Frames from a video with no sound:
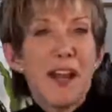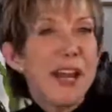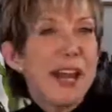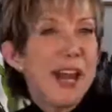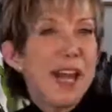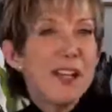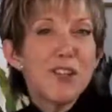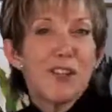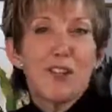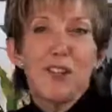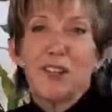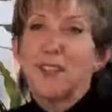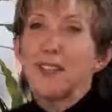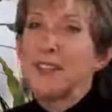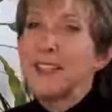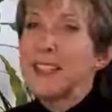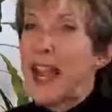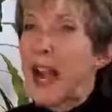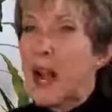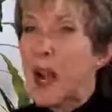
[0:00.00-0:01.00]

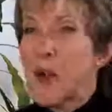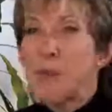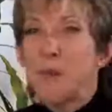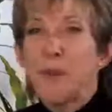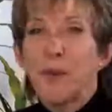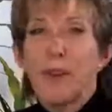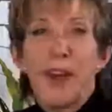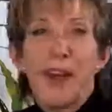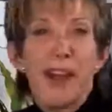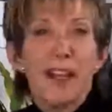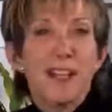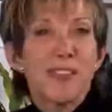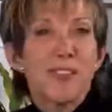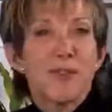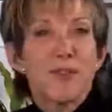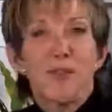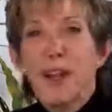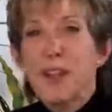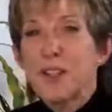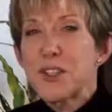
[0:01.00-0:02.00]
vacation,
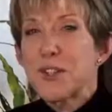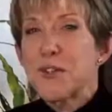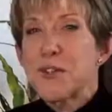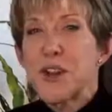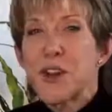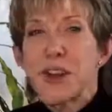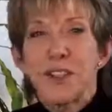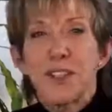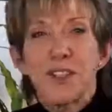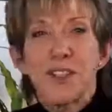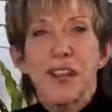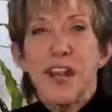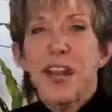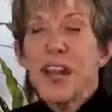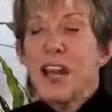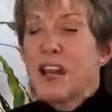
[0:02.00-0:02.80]
airplanes, restaurants.